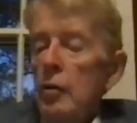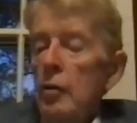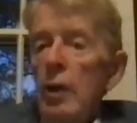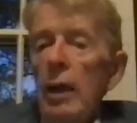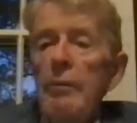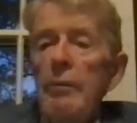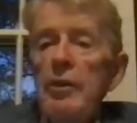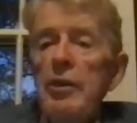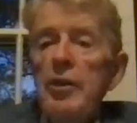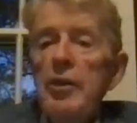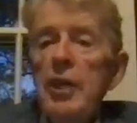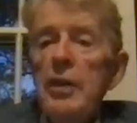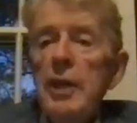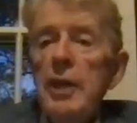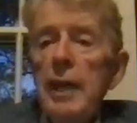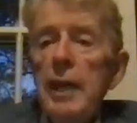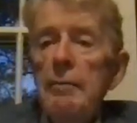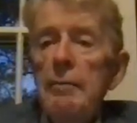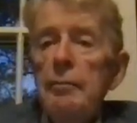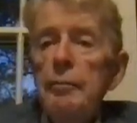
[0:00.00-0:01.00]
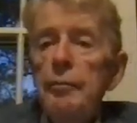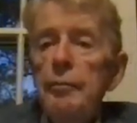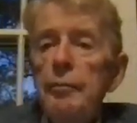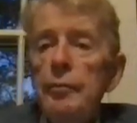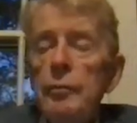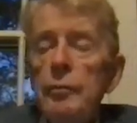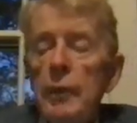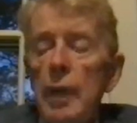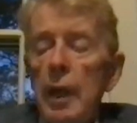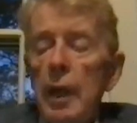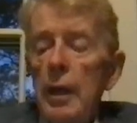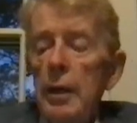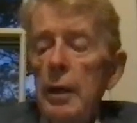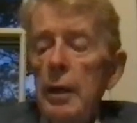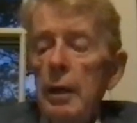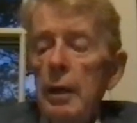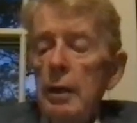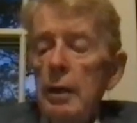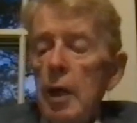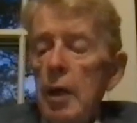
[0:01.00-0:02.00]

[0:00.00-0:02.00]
so having said that, and